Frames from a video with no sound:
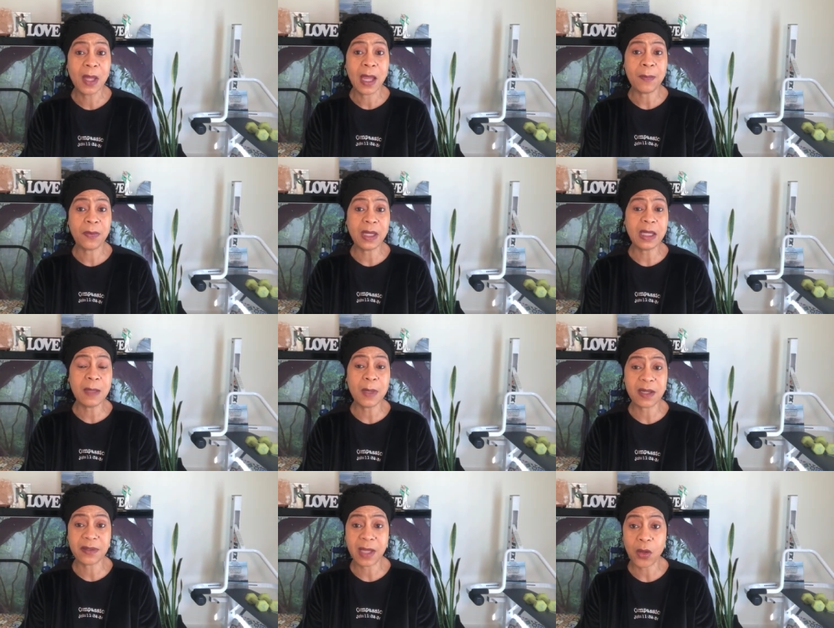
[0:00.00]
I'm thinking,
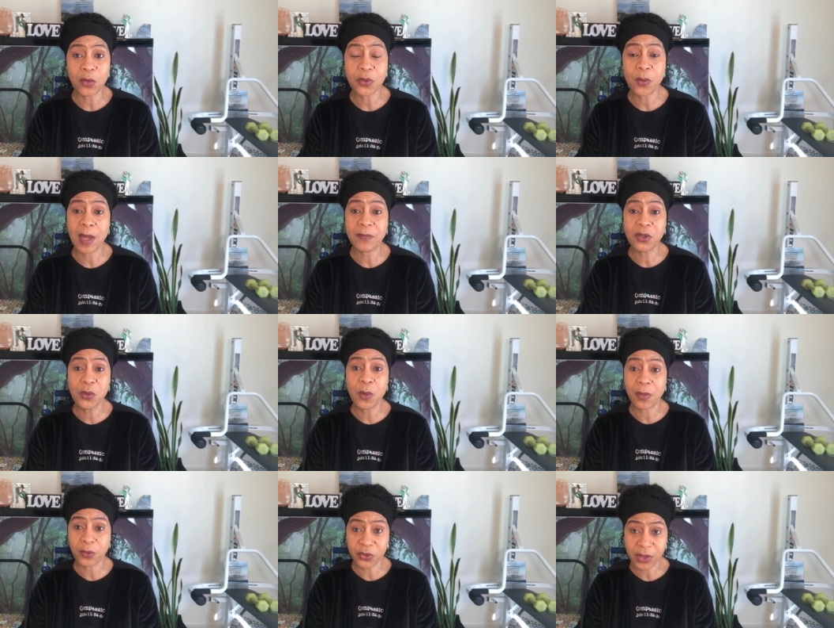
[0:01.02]
because I also have two
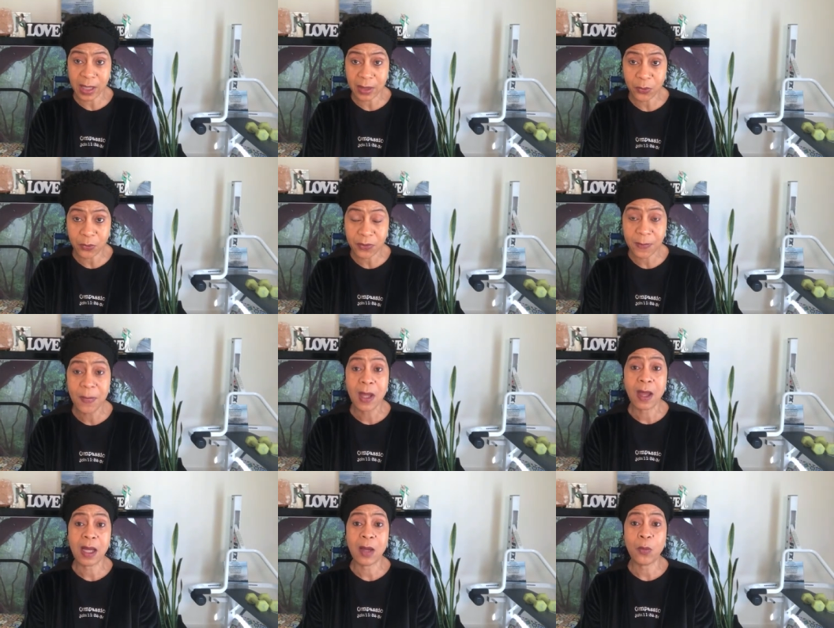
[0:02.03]
other channels,
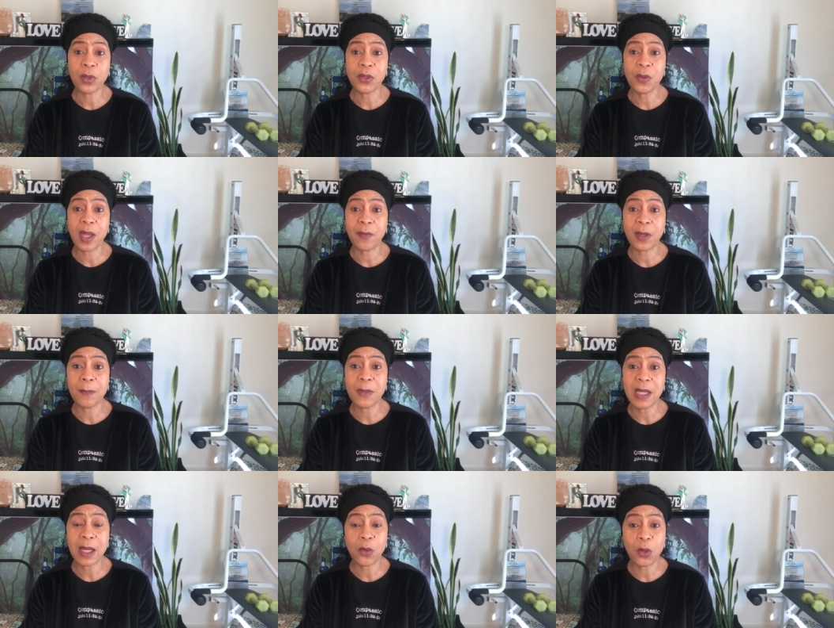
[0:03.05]
we do have a
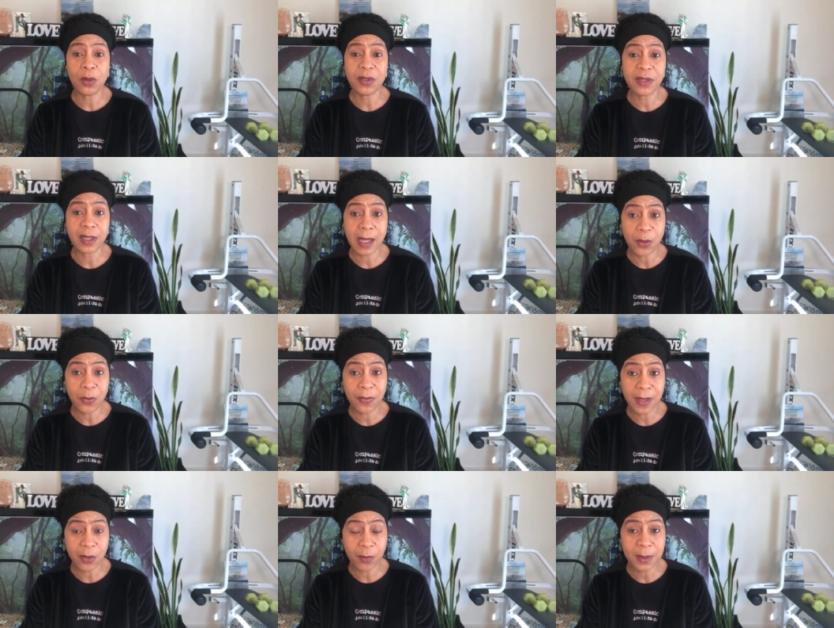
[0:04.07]
Neal Holistic Health
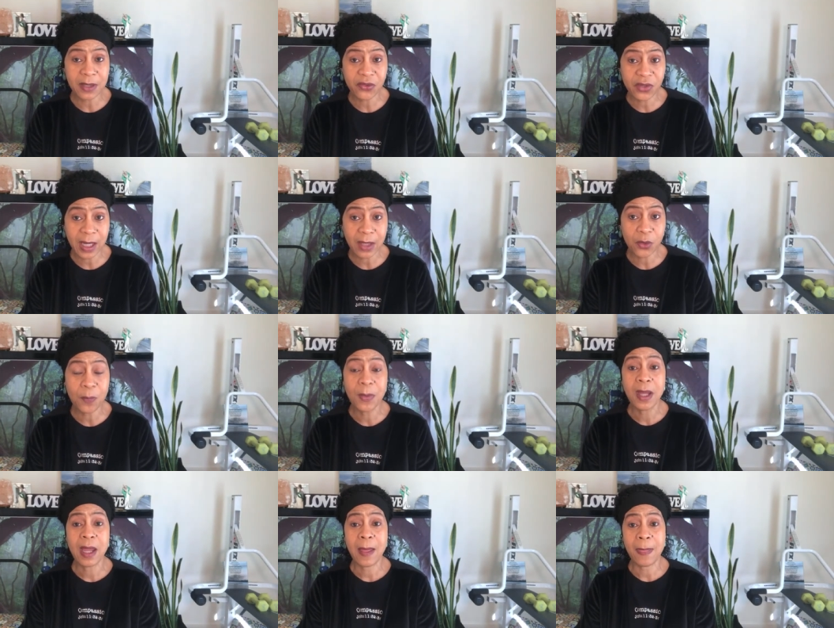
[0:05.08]
Therapies channel,
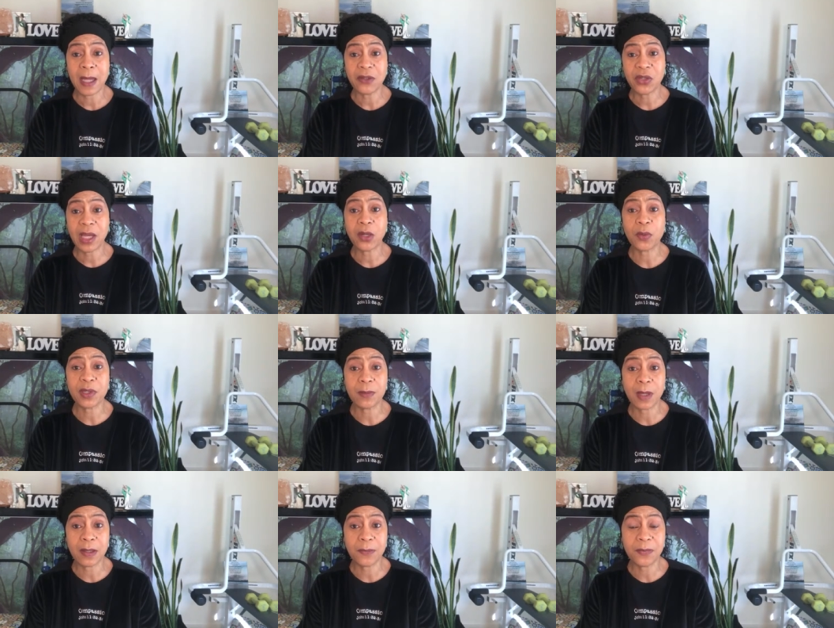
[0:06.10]
and that channel is
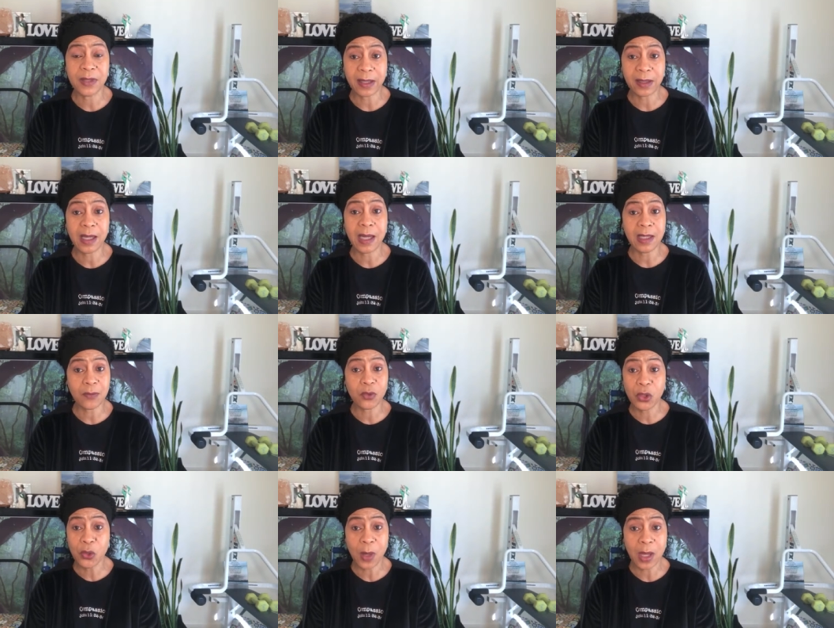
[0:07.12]
dedicated
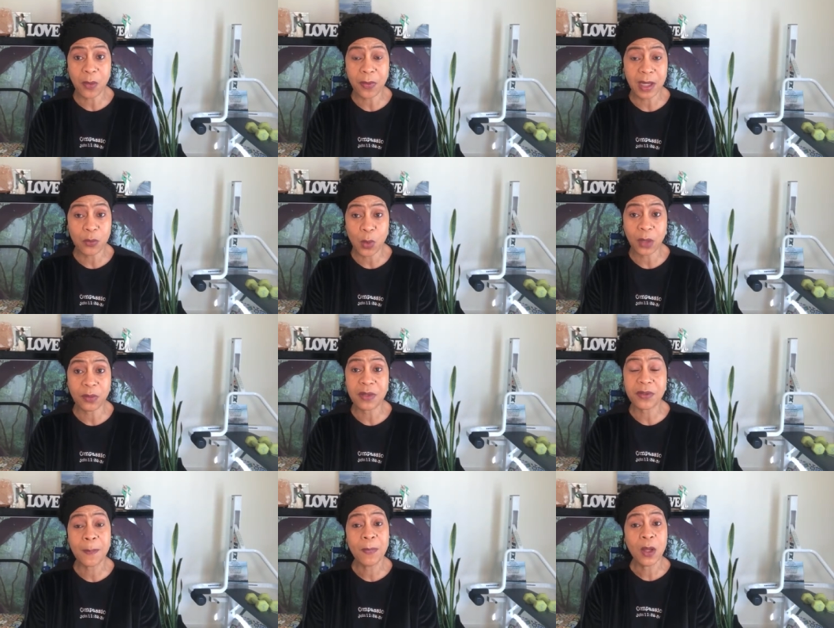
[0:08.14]
to health and
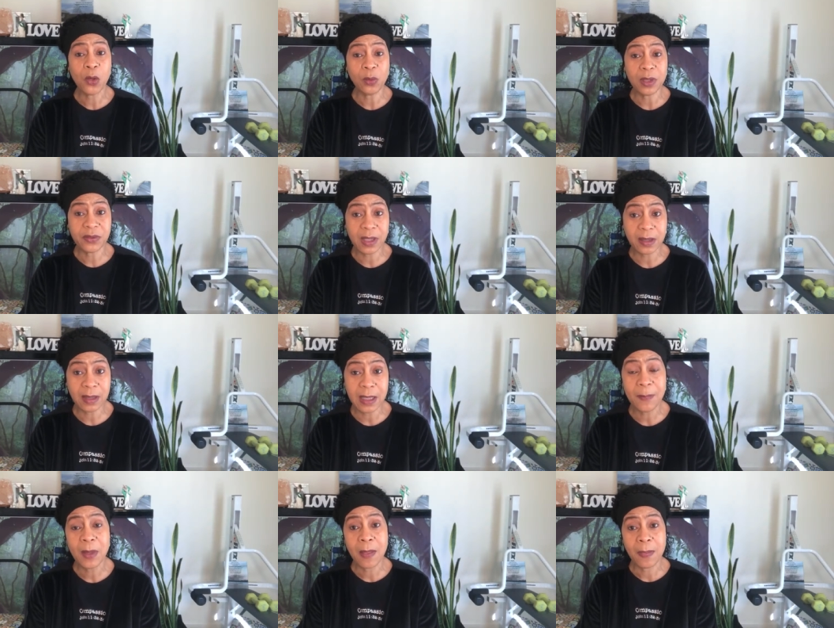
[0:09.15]
wellness holistically.
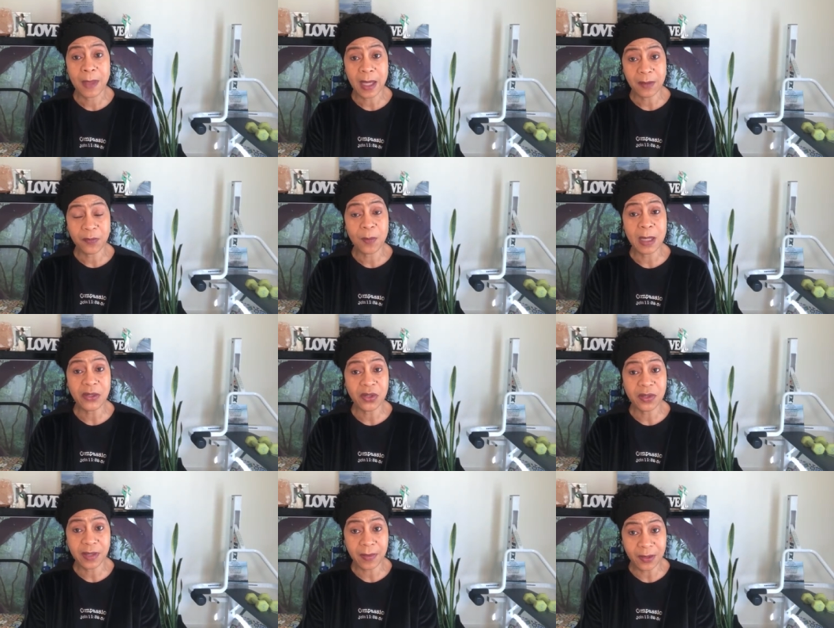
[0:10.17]
That information
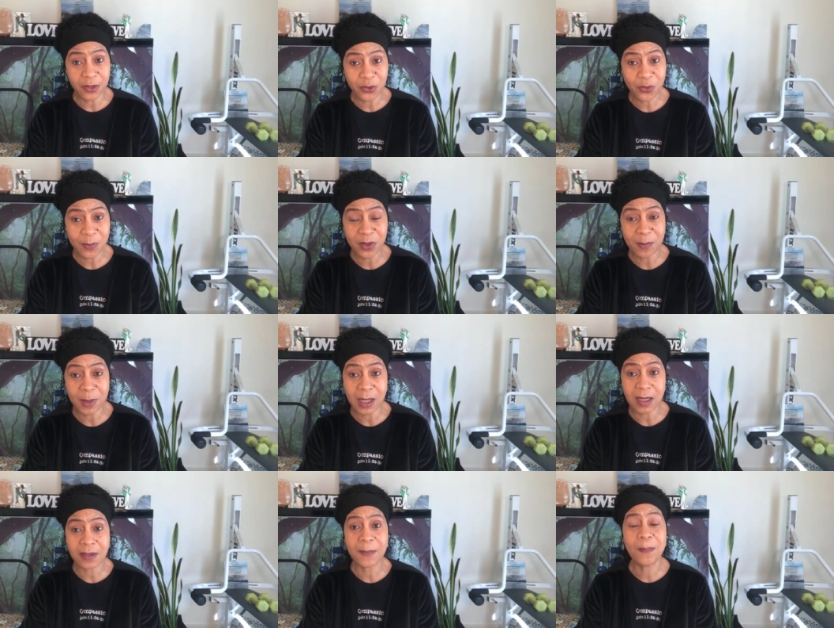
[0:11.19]
is in the description
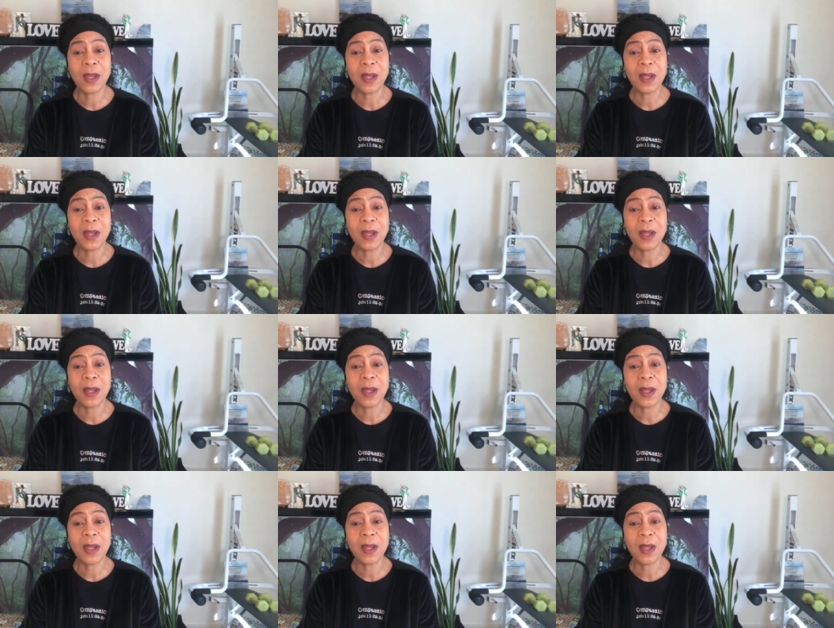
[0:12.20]
box.